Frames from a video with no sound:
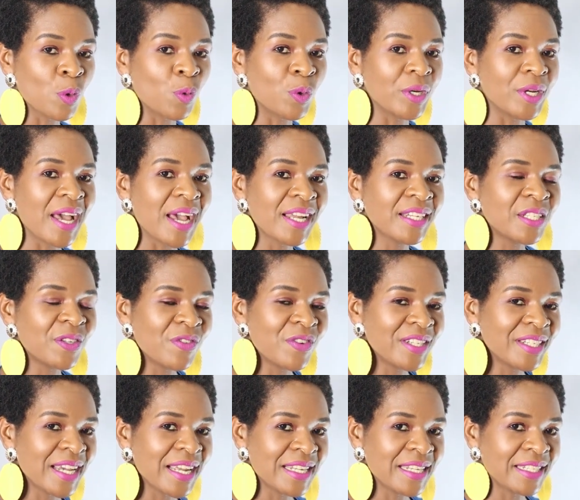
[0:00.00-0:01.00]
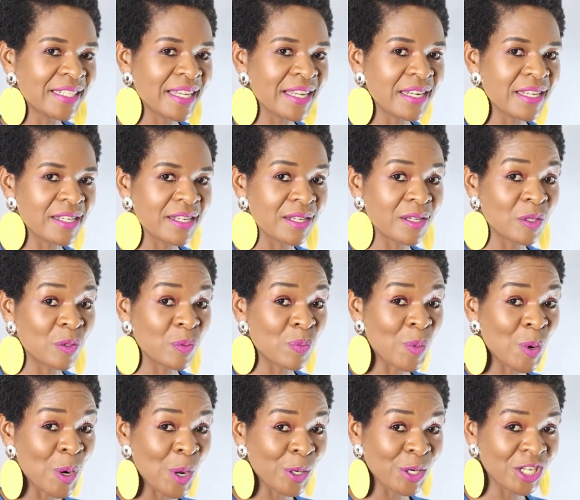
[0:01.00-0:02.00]
With artificial intelligence,
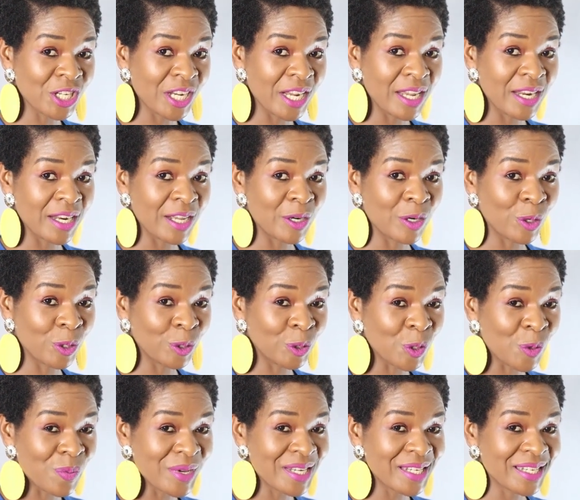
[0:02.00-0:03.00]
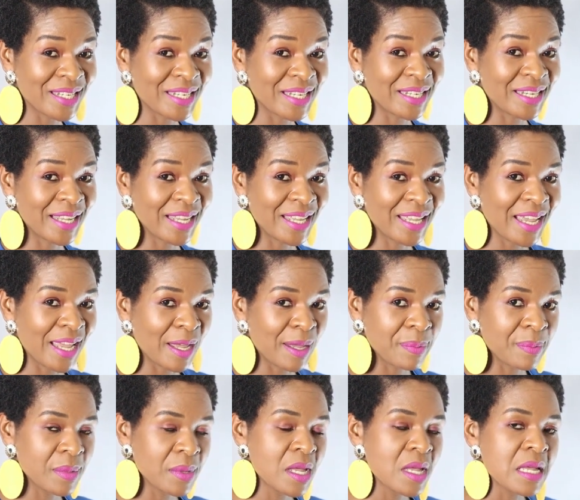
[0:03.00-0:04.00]
blockchain, and automation in the
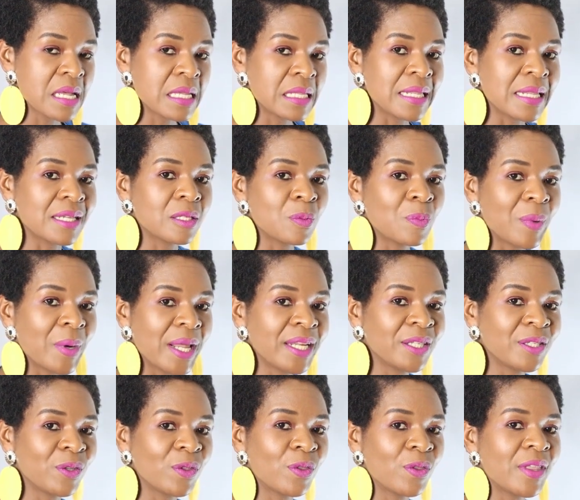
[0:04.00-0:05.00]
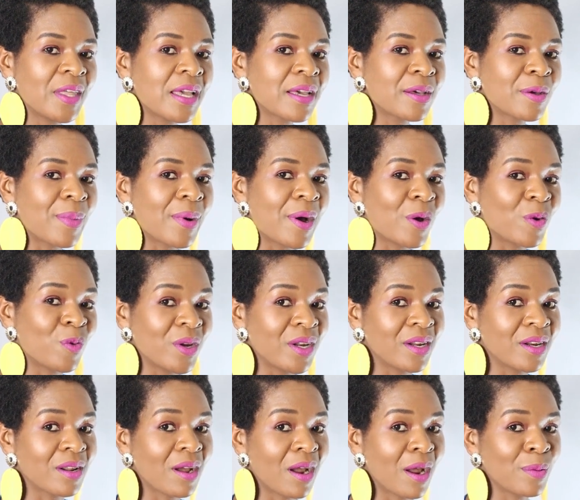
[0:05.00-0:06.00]
game, there's plenty to think about
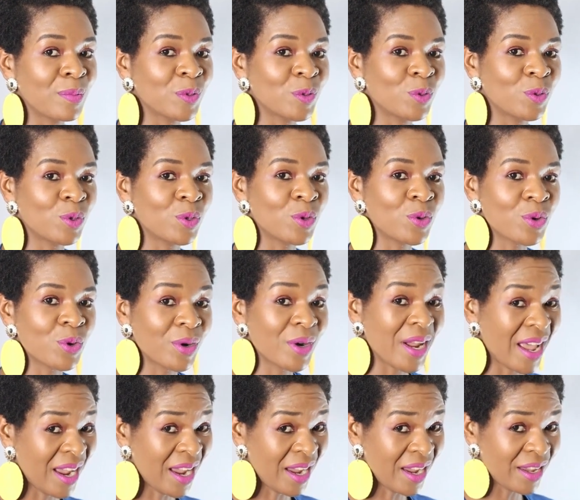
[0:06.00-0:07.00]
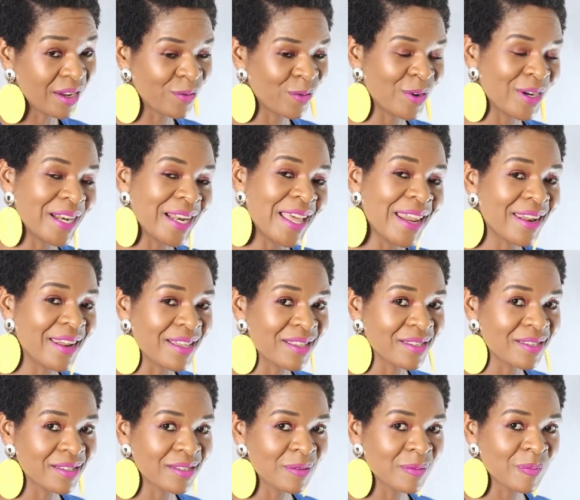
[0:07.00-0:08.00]
when it comes to the road ahead for
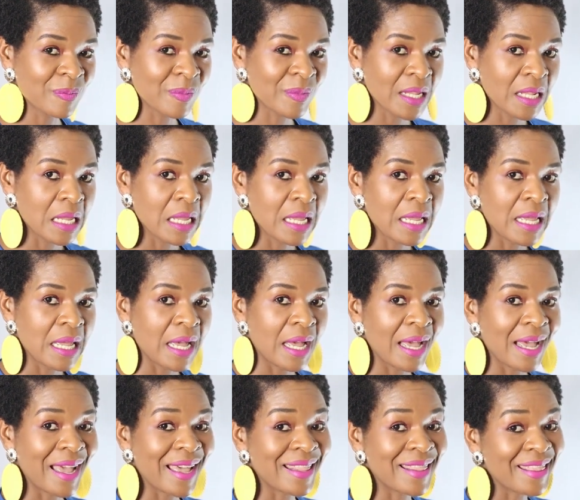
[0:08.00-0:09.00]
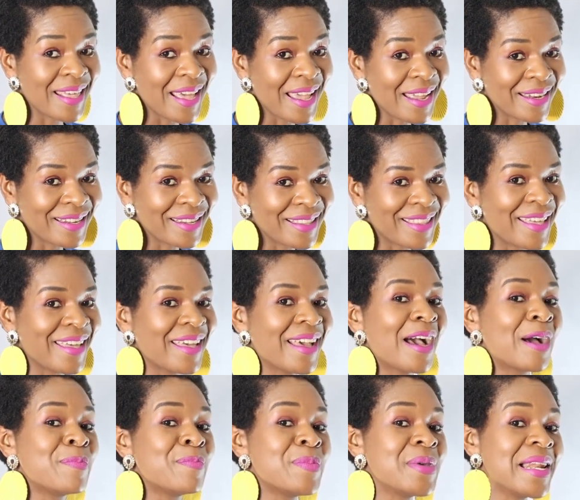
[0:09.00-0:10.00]
lenders. And then there
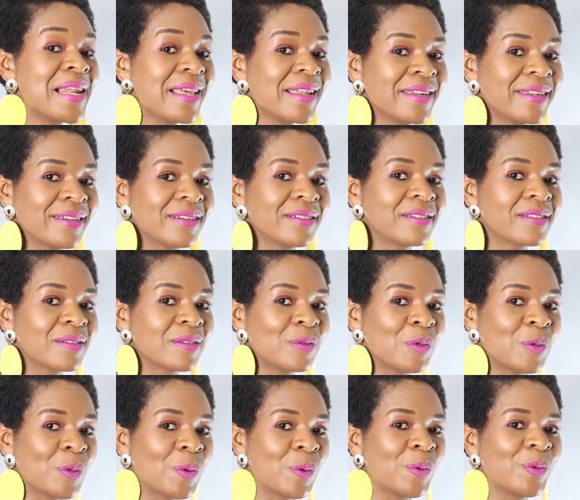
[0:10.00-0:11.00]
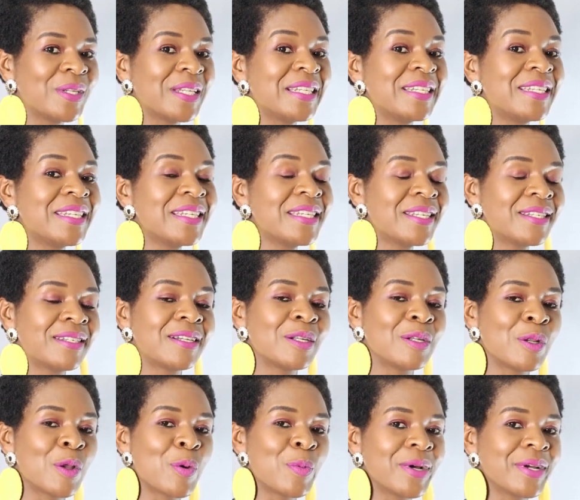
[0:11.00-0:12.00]
are millennials, you know, the digital
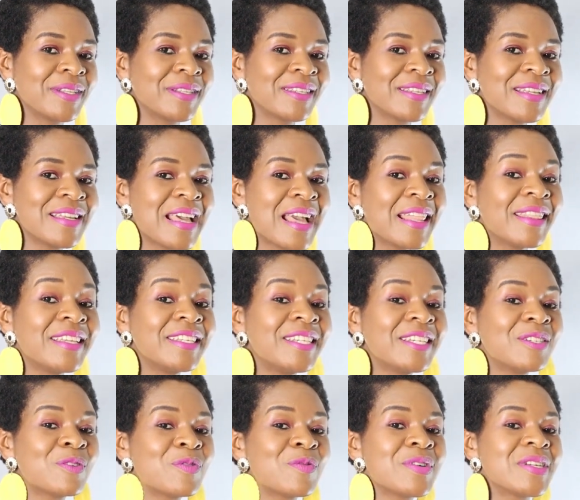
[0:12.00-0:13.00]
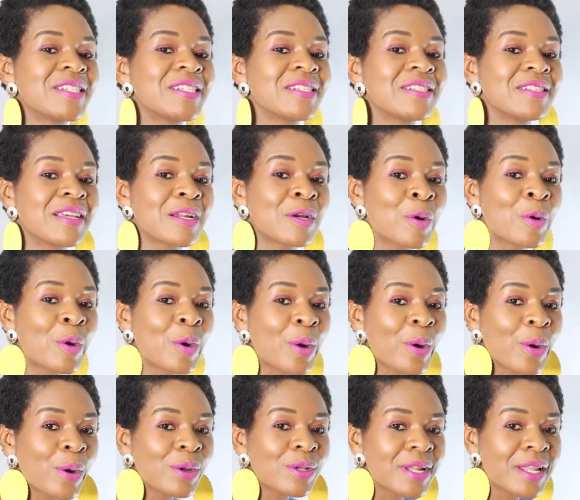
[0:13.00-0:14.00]
nomads, the generation that
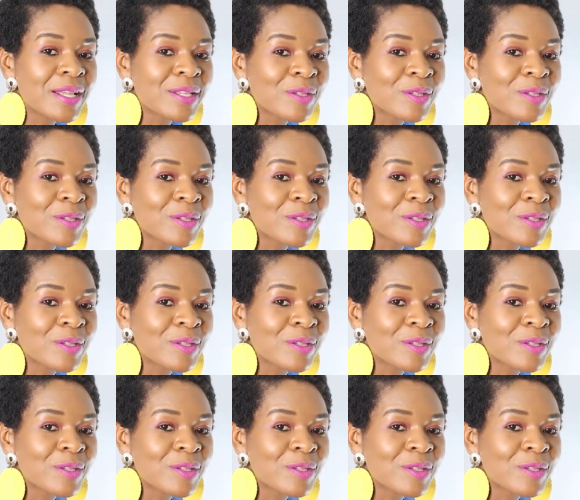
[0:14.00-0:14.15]
grew